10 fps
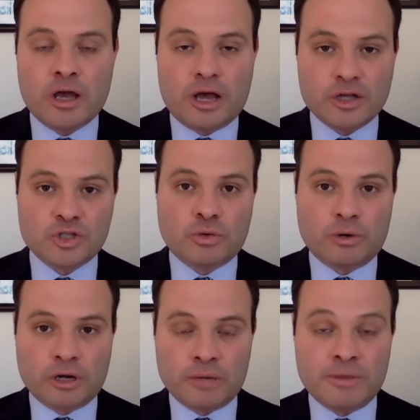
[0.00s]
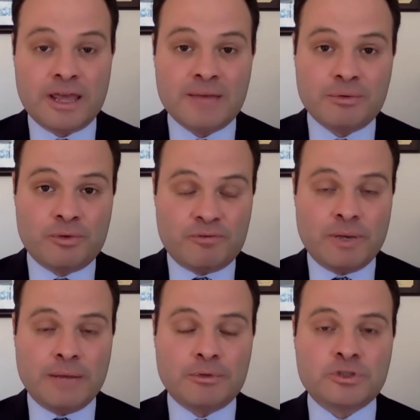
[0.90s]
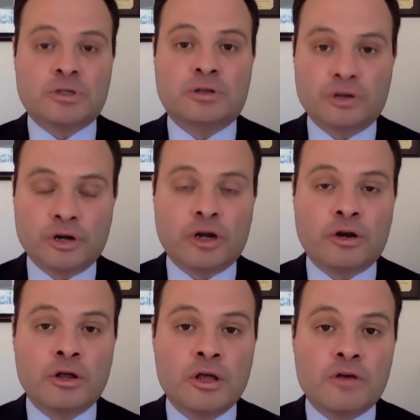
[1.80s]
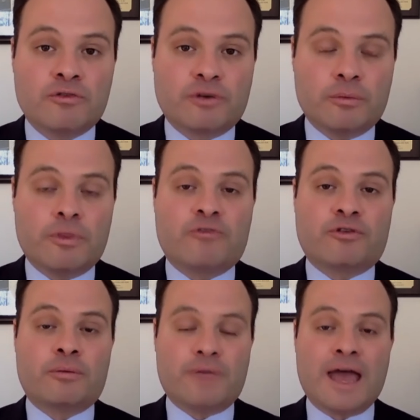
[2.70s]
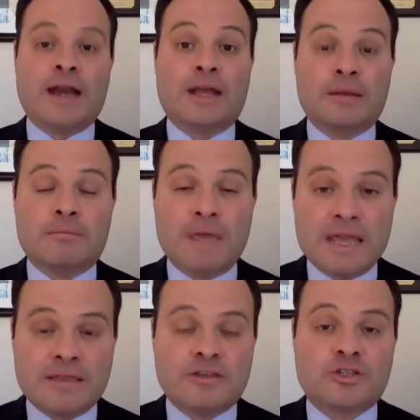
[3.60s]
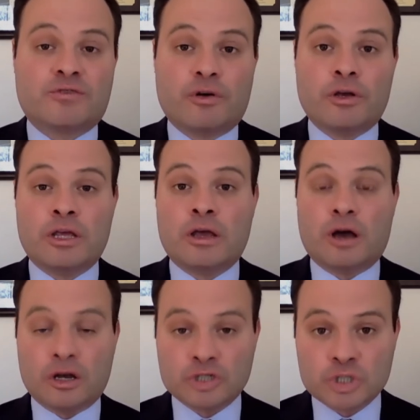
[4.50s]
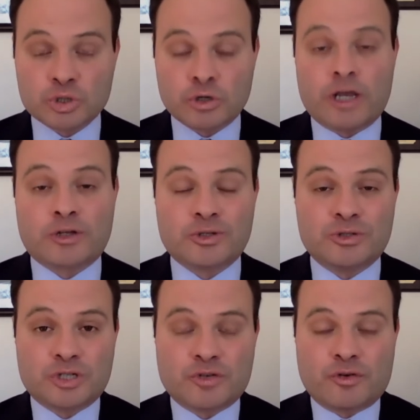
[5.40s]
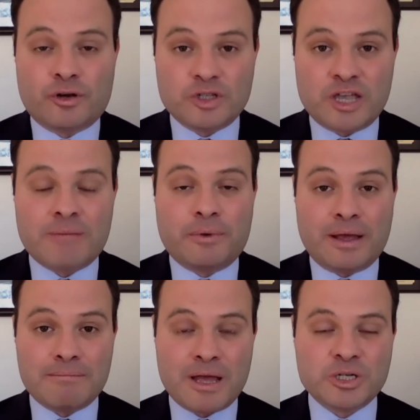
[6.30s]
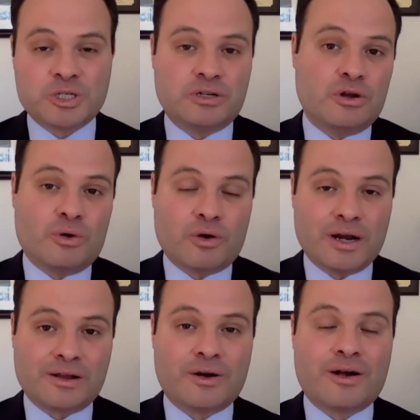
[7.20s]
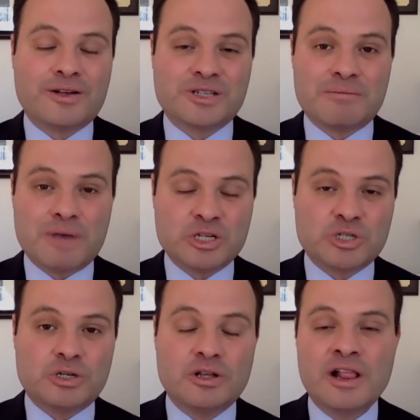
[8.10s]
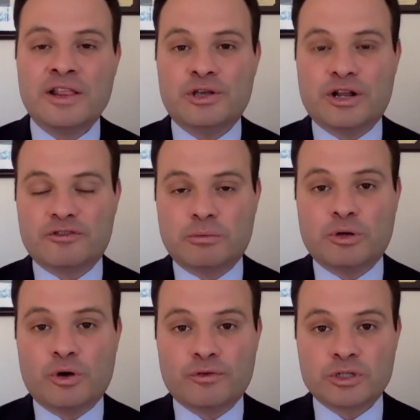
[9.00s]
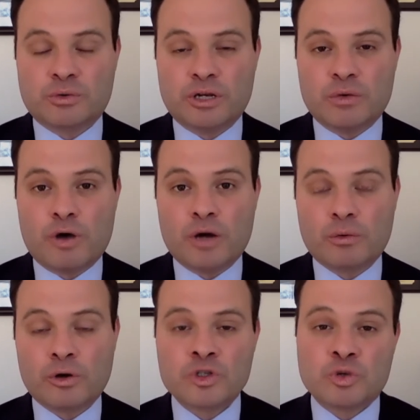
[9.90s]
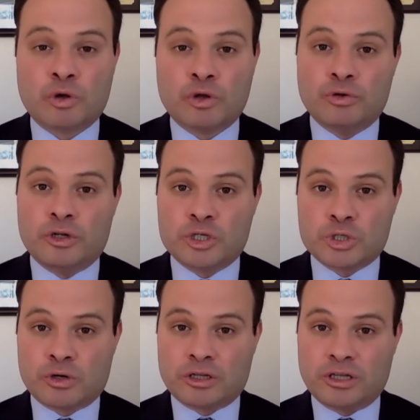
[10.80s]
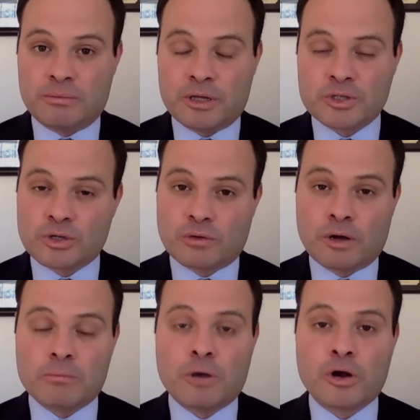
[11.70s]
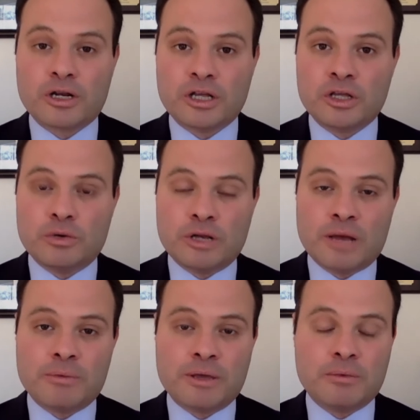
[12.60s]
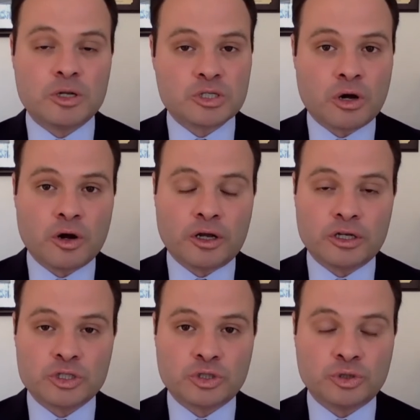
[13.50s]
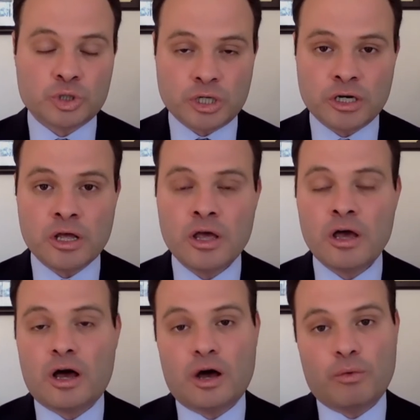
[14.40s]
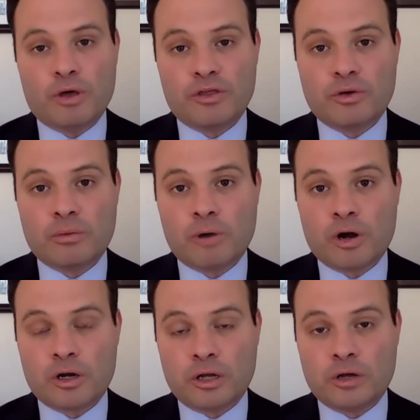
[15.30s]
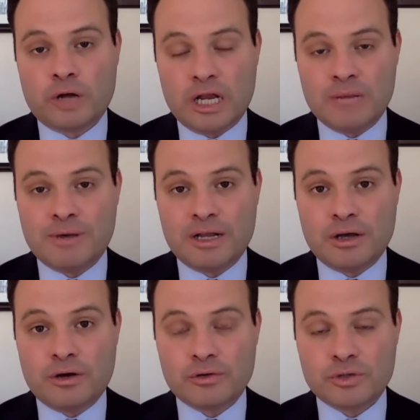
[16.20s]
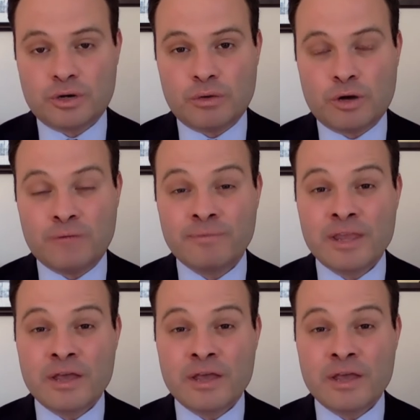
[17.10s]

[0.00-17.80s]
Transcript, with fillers: Uh, so we're going to be able, we've been able to learn from from that and make this very uh, strict. So just for example, I mentioned no credit cards. I mentioned you'd have to be over 21. We're also including strict limits around marketing. You would not be able to target children uh, with your marketing or anybody under 21.